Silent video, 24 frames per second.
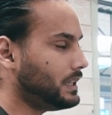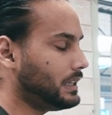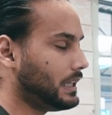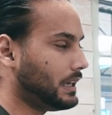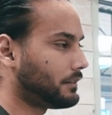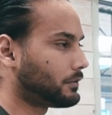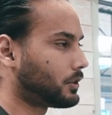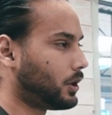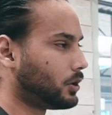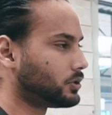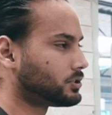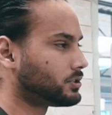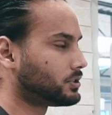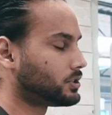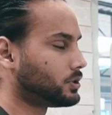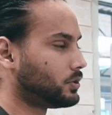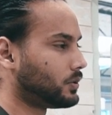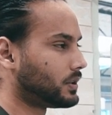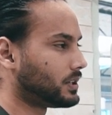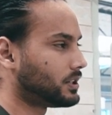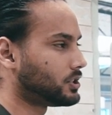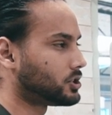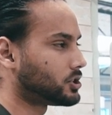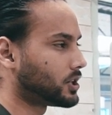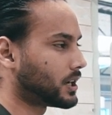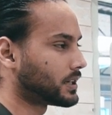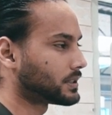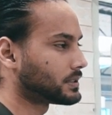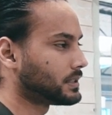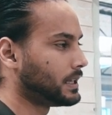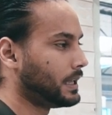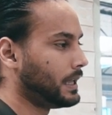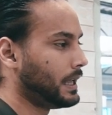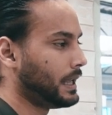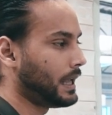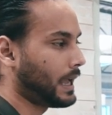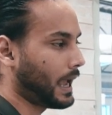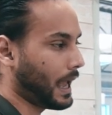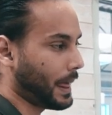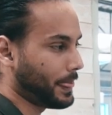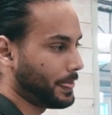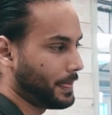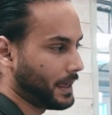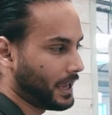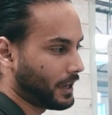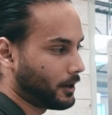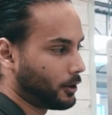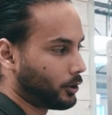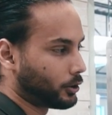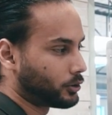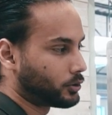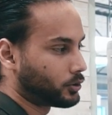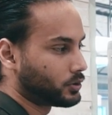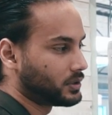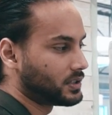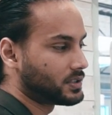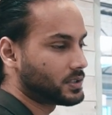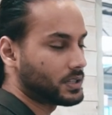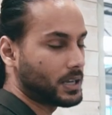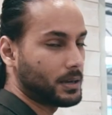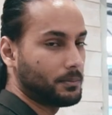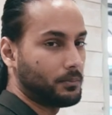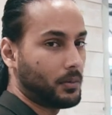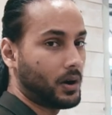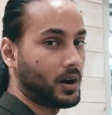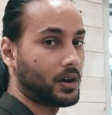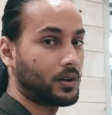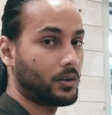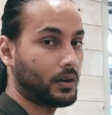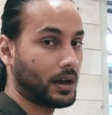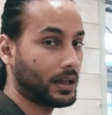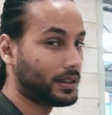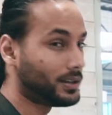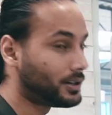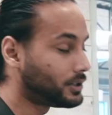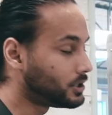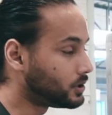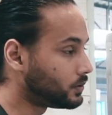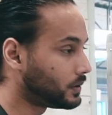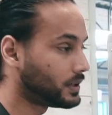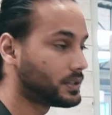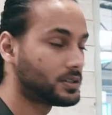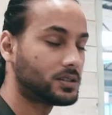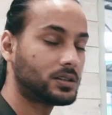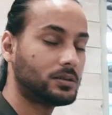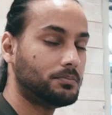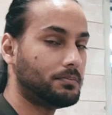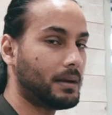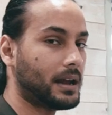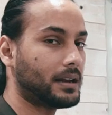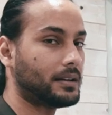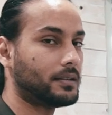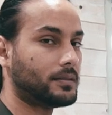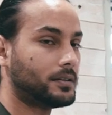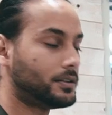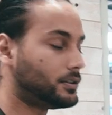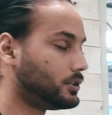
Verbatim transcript: They have close to two hundred trucks, and they go through the same model, and they're doing tremendous.